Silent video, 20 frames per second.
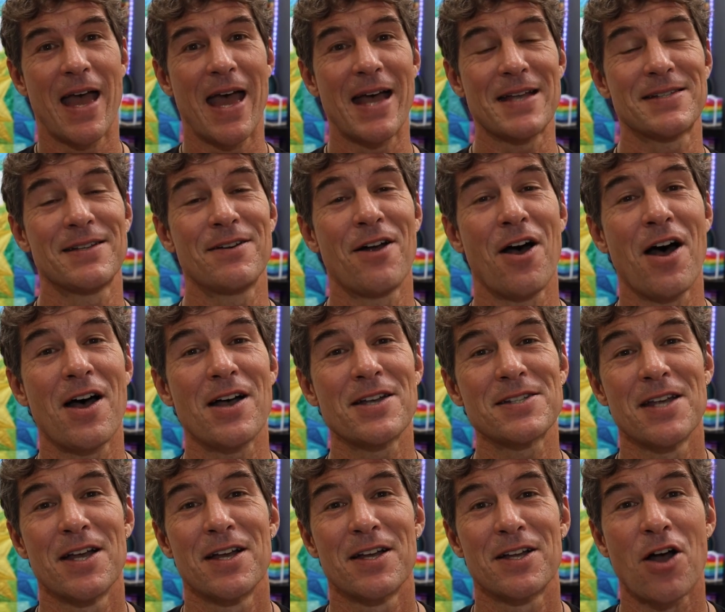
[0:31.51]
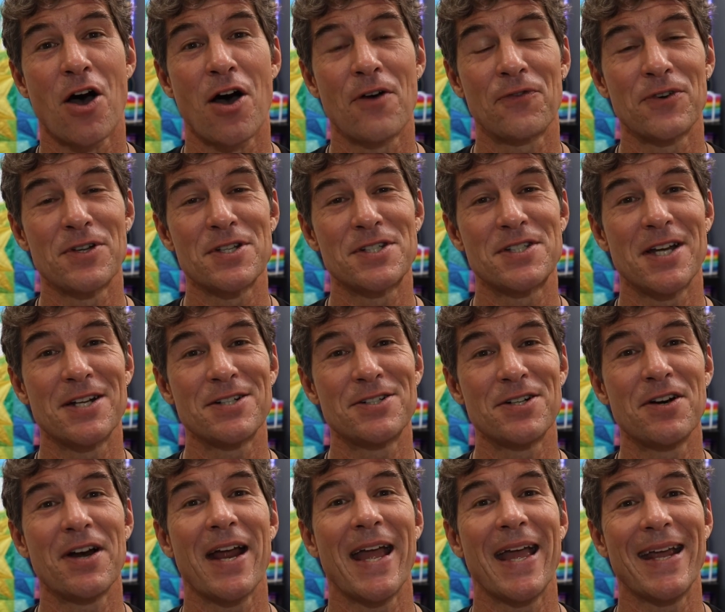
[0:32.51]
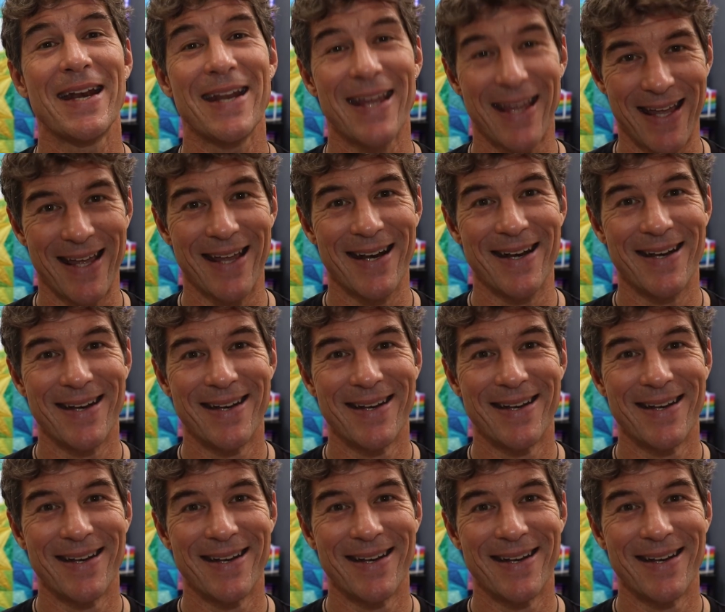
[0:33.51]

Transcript: Essenhaus Conference Center and Inn.